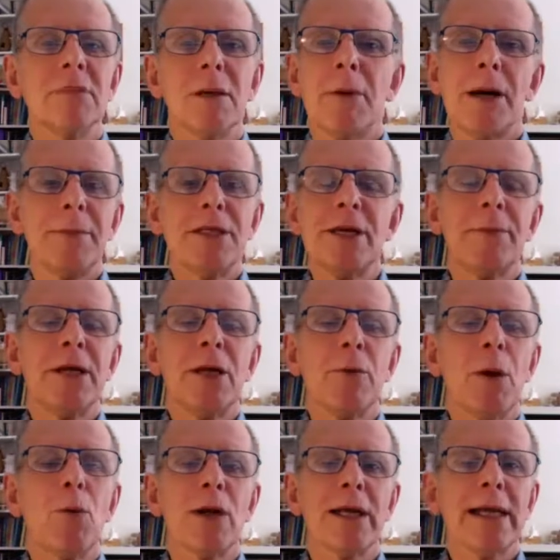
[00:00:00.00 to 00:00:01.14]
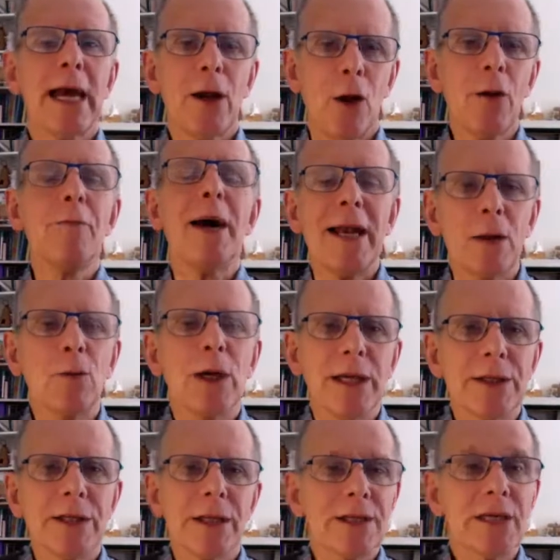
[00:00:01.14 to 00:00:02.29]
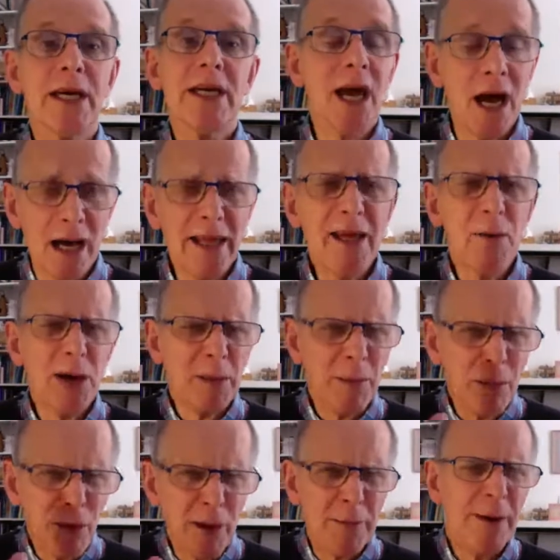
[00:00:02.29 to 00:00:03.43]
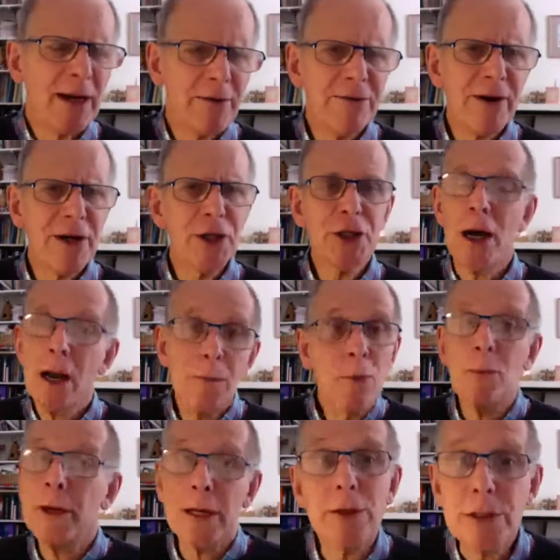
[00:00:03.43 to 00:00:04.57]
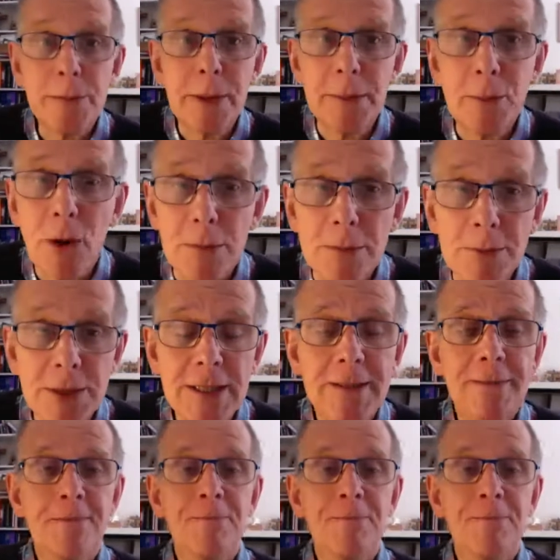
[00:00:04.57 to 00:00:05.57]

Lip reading: might be somebody we want to get on better with, and they say, yeah, I think we can probably make a fresh start, but we've got some big problems.